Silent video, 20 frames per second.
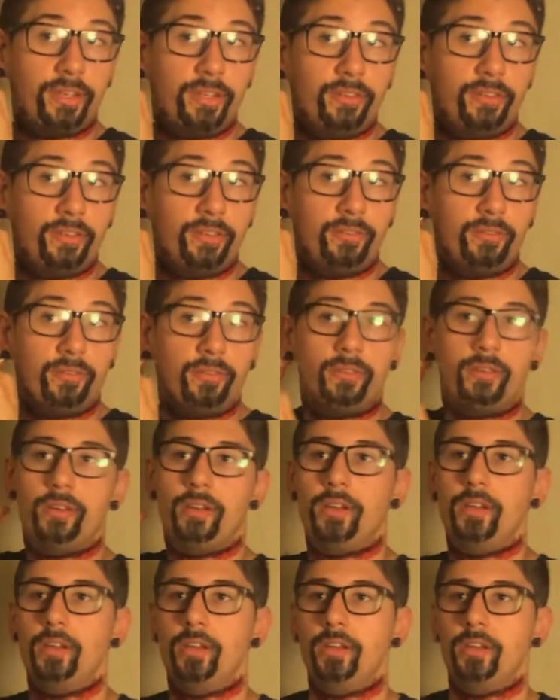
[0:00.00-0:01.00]
what you do.
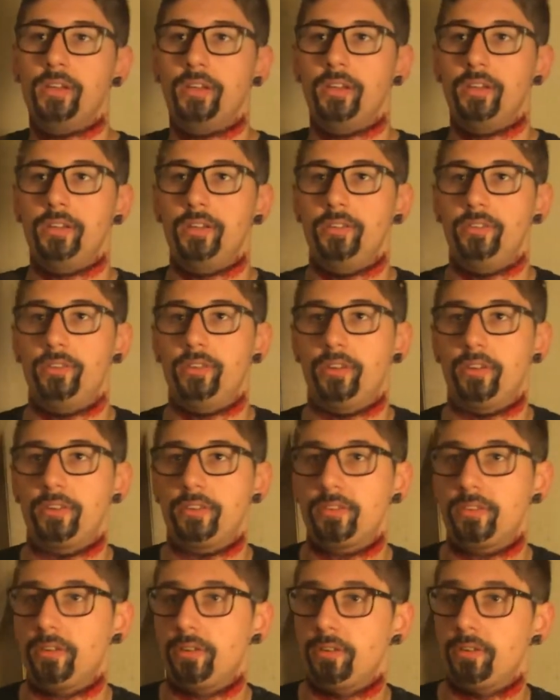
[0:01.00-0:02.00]
You just draw
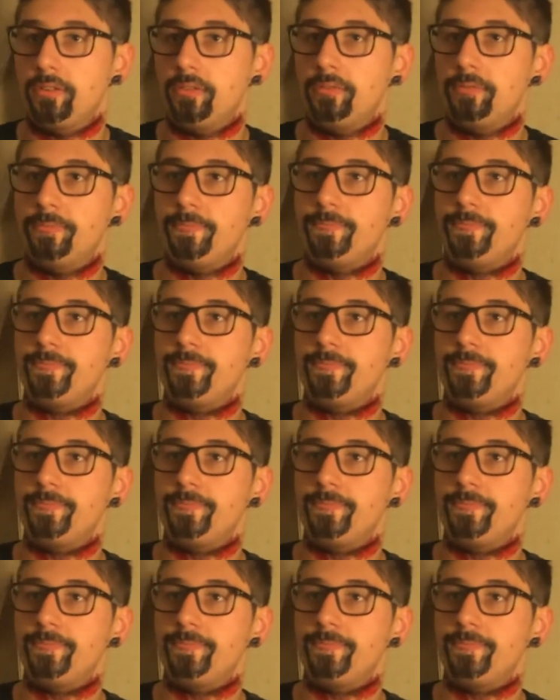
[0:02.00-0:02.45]
a circle.